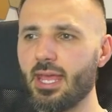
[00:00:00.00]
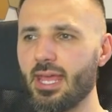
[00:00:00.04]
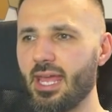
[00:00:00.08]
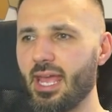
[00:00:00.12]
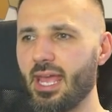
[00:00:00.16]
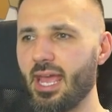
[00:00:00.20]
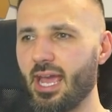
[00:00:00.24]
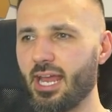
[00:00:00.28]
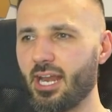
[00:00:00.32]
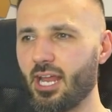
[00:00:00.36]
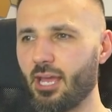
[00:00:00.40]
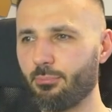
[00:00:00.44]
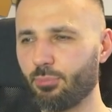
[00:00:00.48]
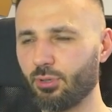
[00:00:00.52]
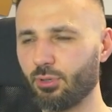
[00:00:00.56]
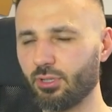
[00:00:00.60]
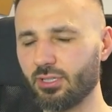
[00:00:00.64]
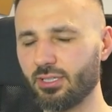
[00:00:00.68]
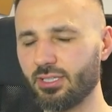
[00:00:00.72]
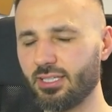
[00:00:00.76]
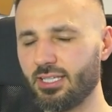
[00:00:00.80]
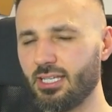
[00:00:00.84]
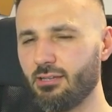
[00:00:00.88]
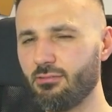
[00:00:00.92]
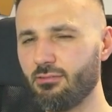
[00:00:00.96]
And I
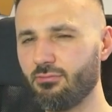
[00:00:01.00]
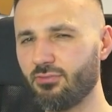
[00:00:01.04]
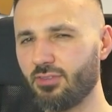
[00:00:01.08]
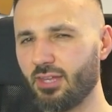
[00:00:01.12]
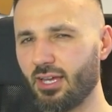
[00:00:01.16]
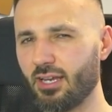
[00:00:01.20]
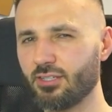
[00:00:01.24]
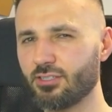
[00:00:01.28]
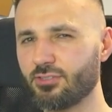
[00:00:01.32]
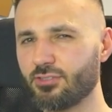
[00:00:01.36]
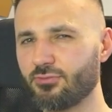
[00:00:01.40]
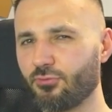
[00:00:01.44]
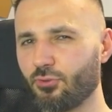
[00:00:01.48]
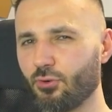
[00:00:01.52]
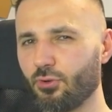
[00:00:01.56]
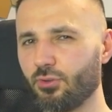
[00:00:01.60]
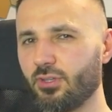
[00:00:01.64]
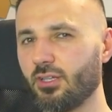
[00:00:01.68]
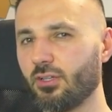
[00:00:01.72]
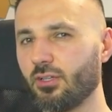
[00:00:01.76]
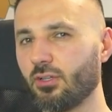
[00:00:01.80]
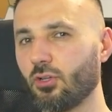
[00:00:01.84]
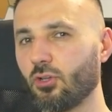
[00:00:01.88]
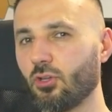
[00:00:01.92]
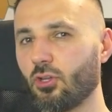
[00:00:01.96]
believe that is for
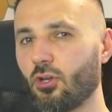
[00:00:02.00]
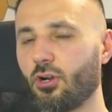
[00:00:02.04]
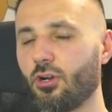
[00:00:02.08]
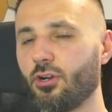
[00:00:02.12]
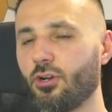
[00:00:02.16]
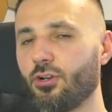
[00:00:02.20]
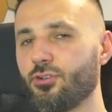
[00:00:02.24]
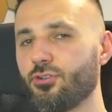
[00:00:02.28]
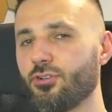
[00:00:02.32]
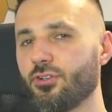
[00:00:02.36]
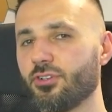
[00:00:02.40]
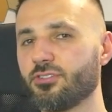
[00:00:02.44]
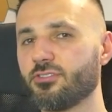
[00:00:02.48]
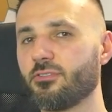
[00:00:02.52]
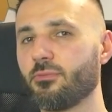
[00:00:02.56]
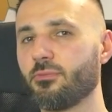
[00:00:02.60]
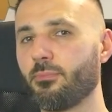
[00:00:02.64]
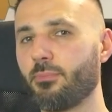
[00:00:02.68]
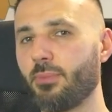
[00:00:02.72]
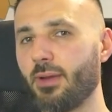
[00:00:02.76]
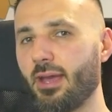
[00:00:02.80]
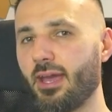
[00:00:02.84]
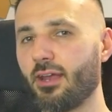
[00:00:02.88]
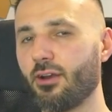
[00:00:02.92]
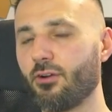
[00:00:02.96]
the largest
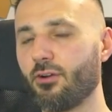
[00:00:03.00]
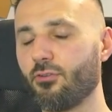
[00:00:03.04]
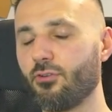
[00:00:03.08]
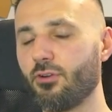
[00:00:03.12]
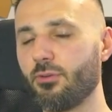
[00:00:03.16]
battery